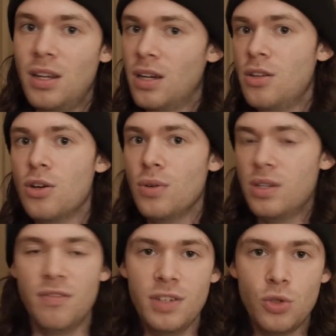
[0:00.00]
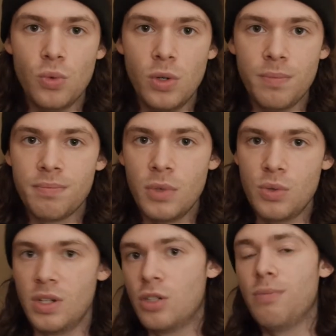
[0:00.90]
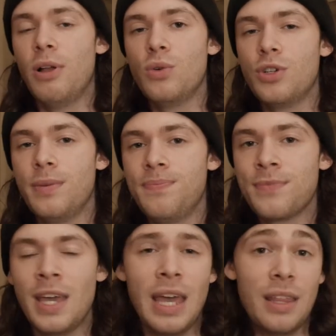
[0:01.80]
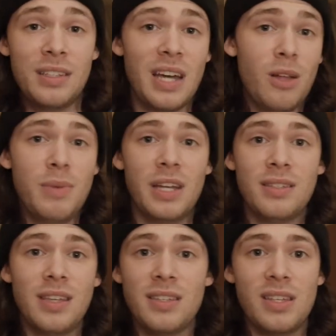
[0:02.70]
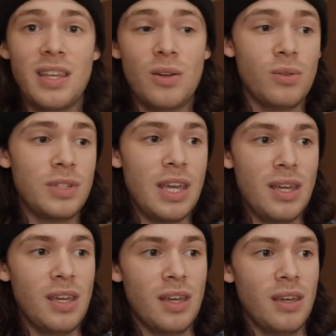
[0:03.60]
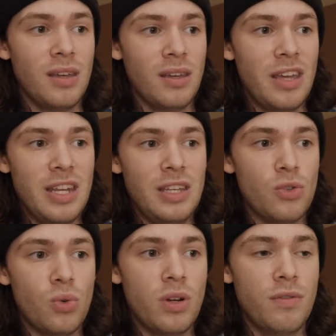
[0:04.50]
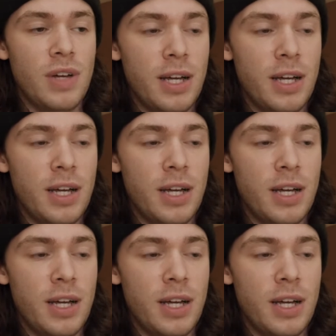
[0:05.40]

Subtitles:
unknown individual. There was an explosion. The Taliban says that they don't take any sort of,